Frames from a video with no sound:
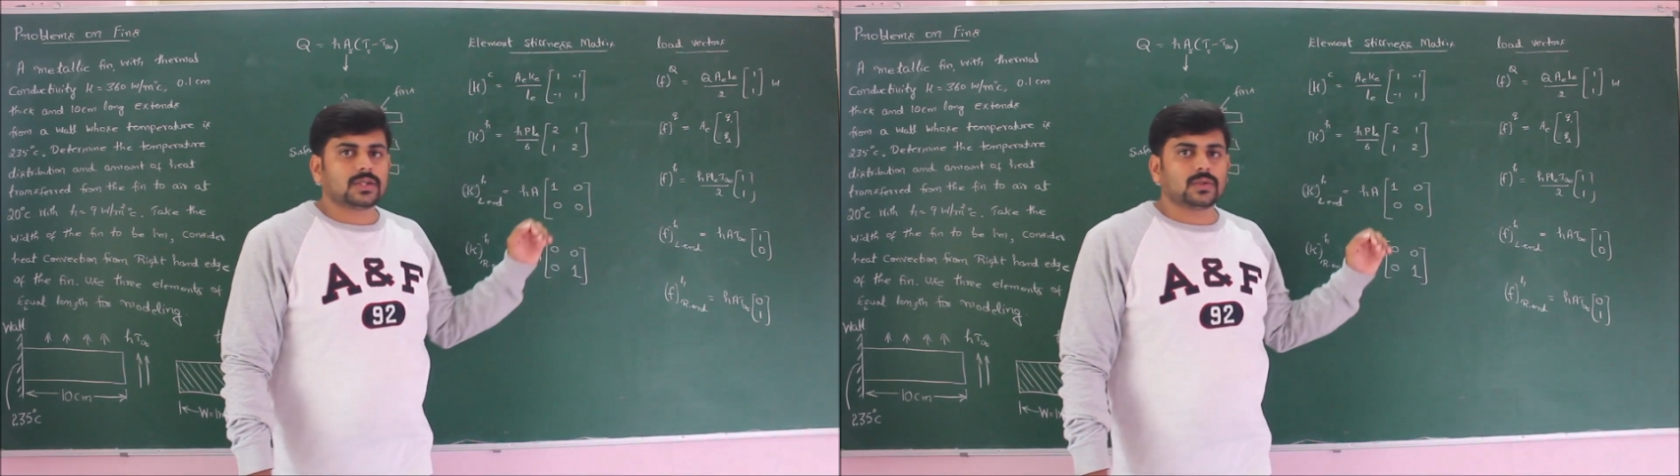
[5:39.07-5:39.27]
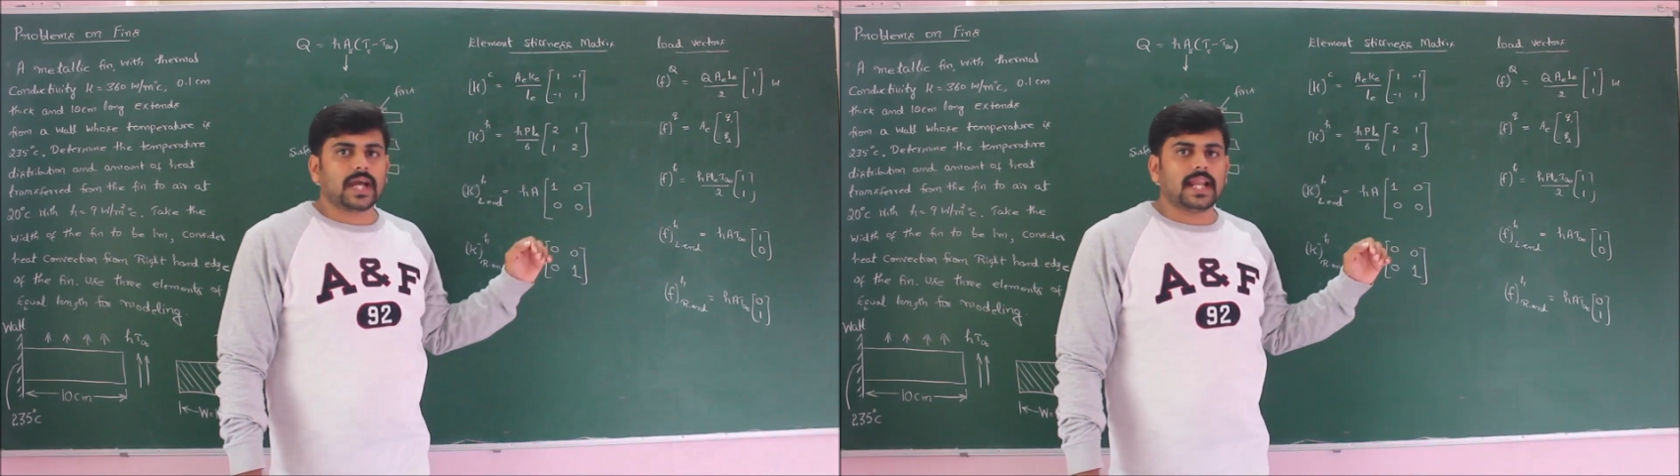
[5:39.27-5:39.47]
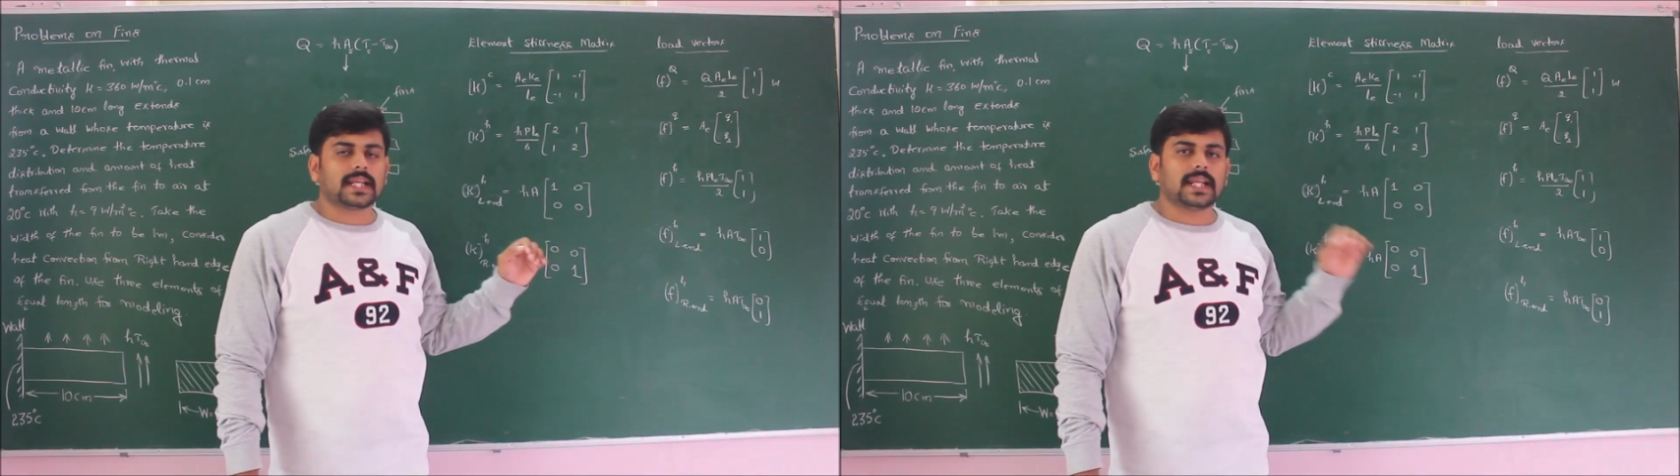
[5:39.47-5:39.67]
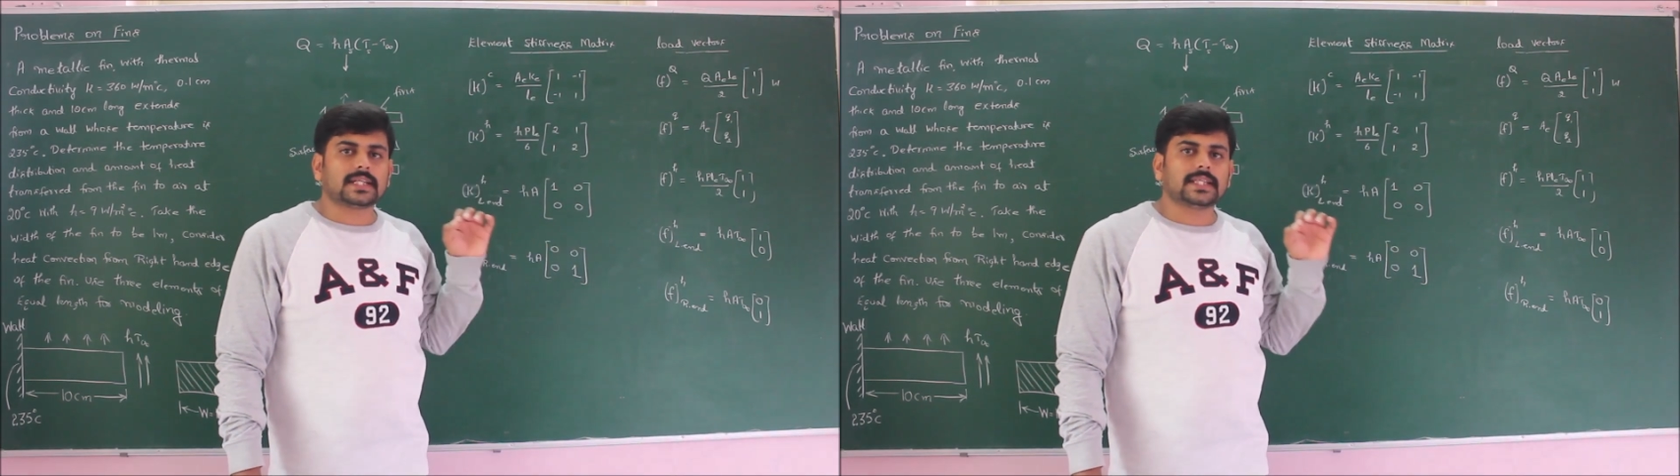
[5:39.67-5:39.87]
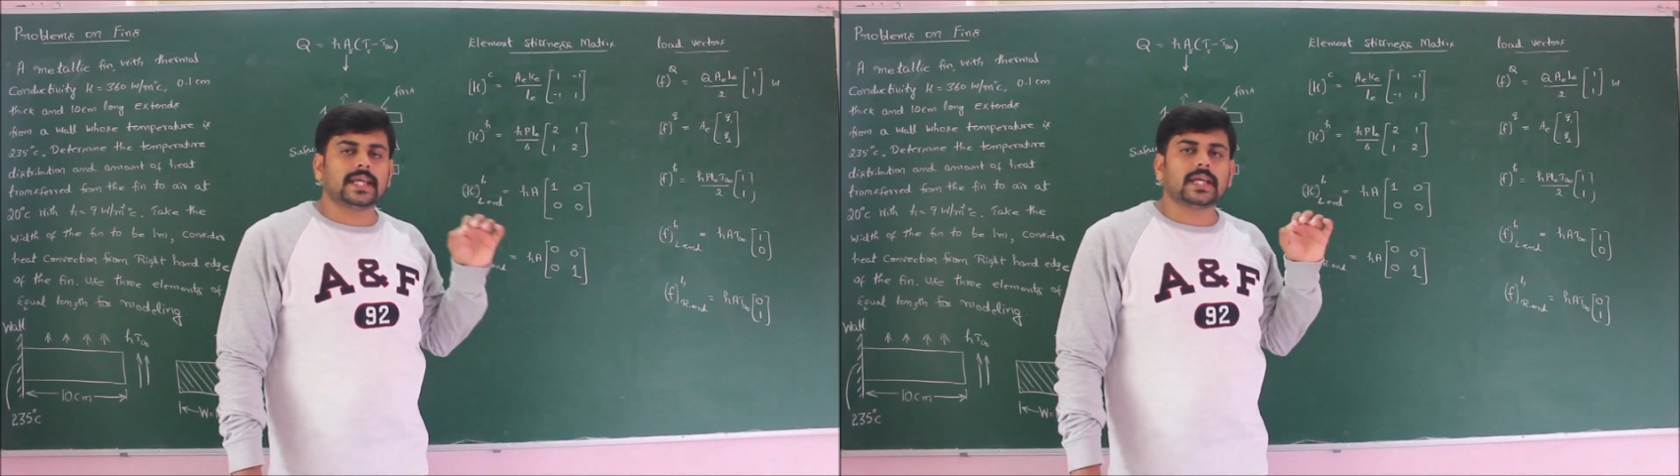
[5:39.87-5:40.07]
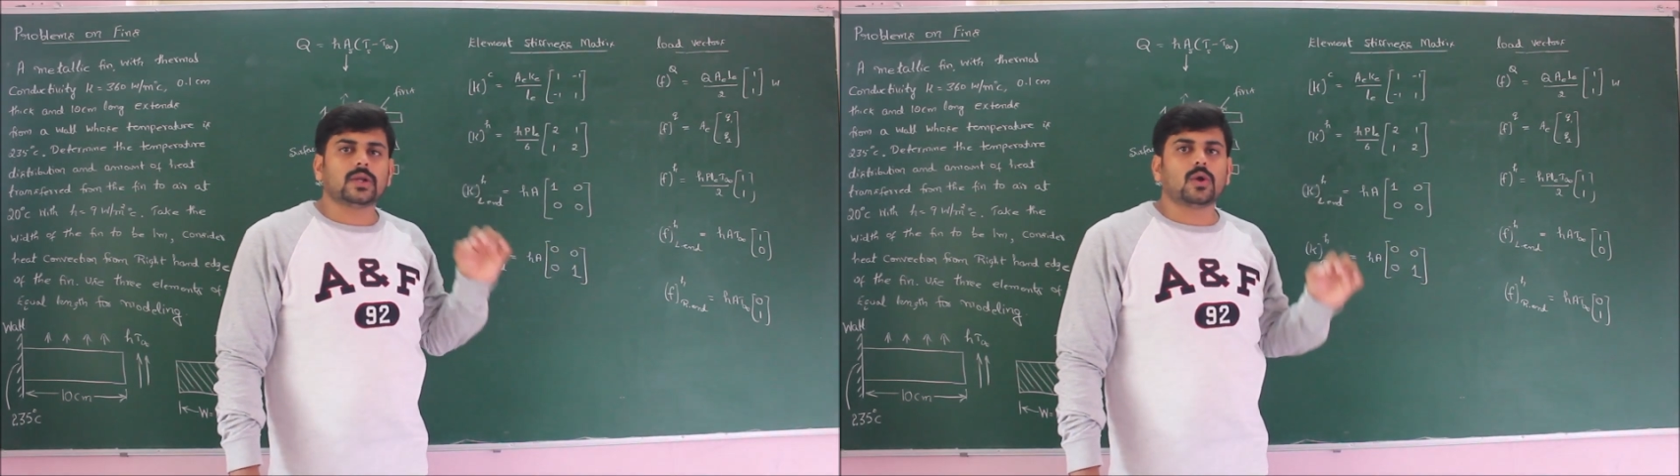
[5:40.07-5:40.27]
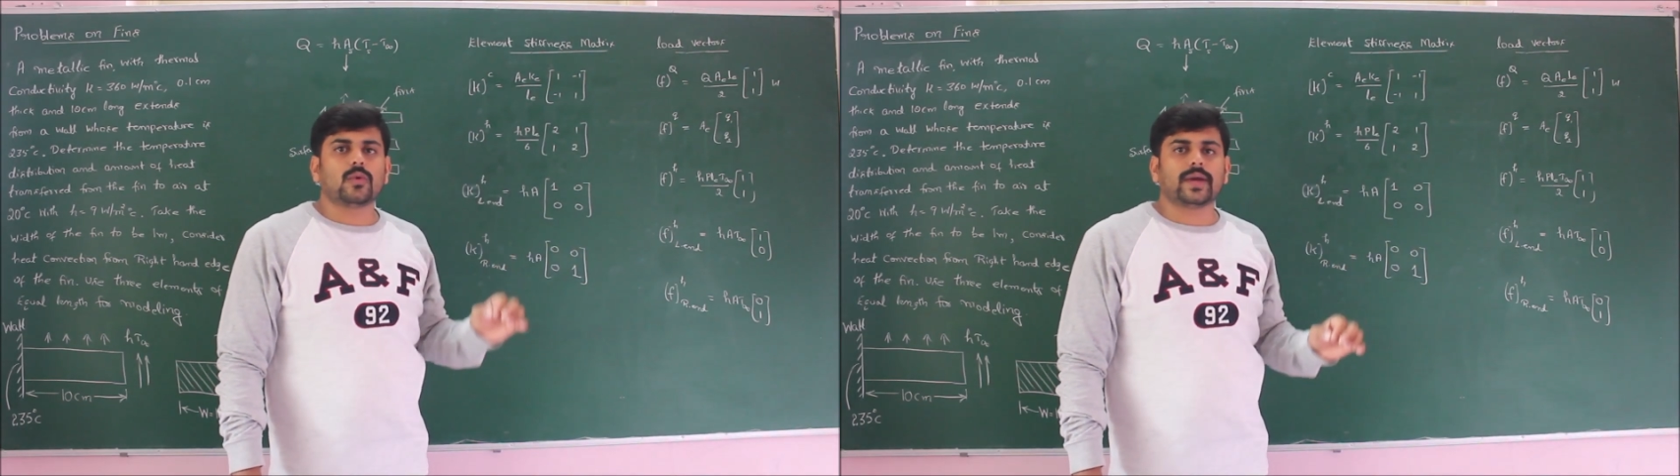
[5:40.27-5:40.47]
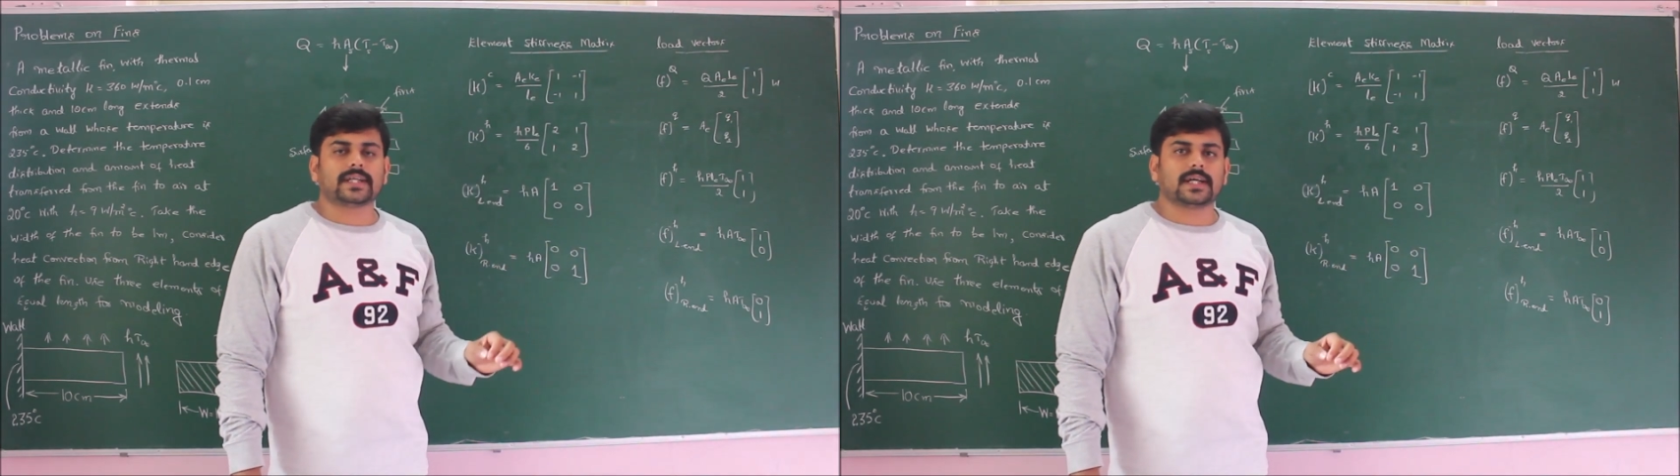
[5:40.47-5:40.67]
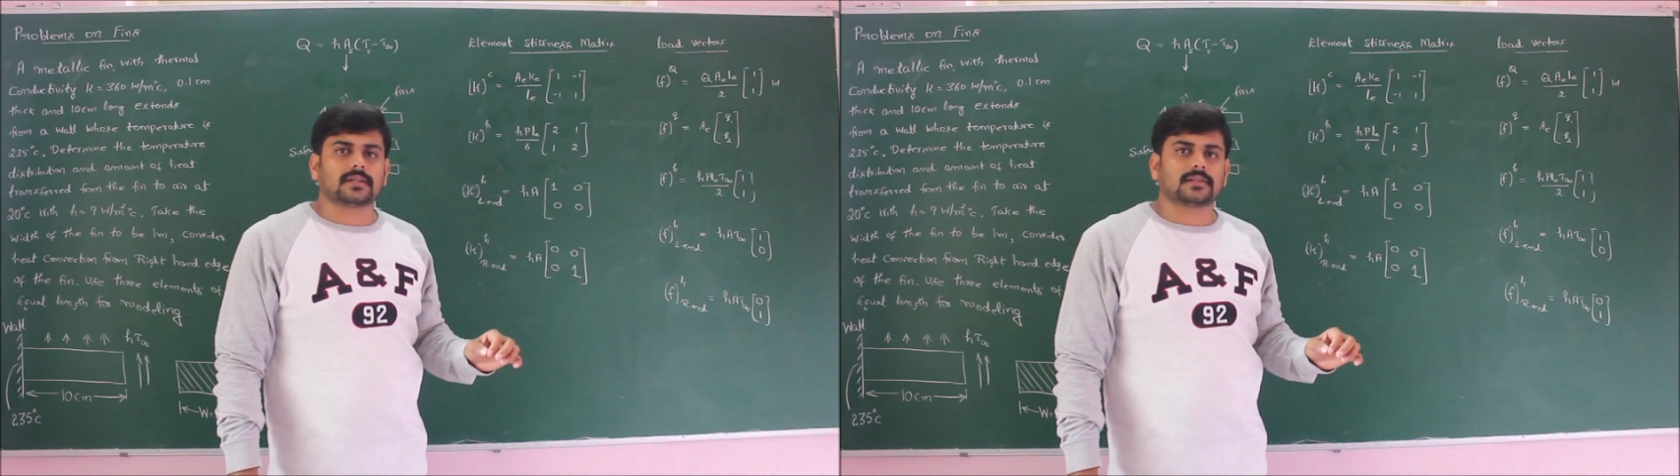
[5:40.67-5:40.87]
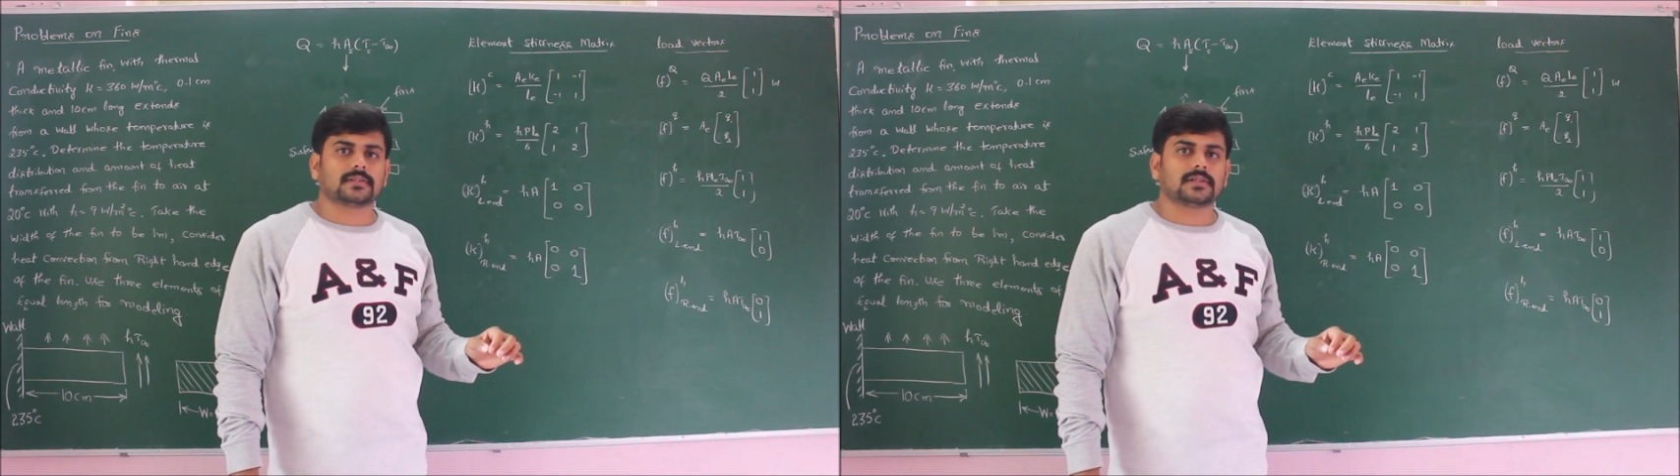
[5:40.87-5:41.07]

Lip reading: to calculate the load vector.